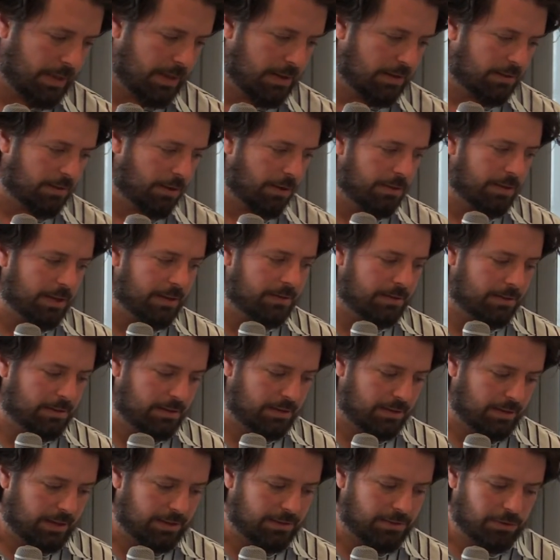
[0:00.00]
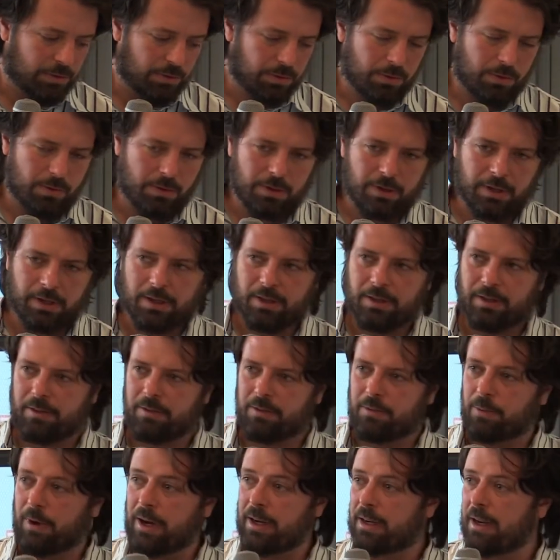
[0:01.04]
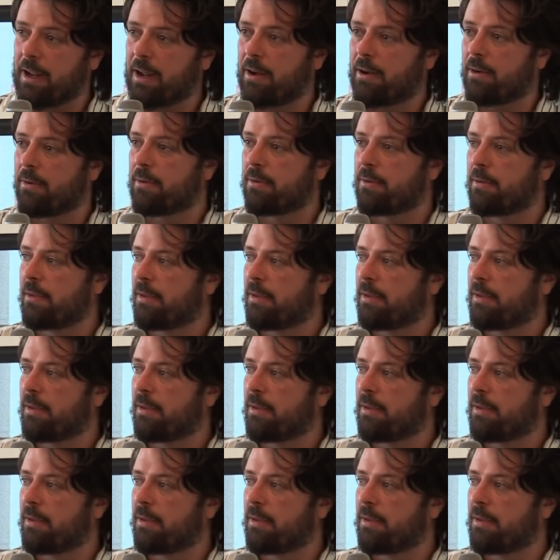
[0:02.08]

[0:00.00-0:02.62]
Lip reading: So this tool is right now,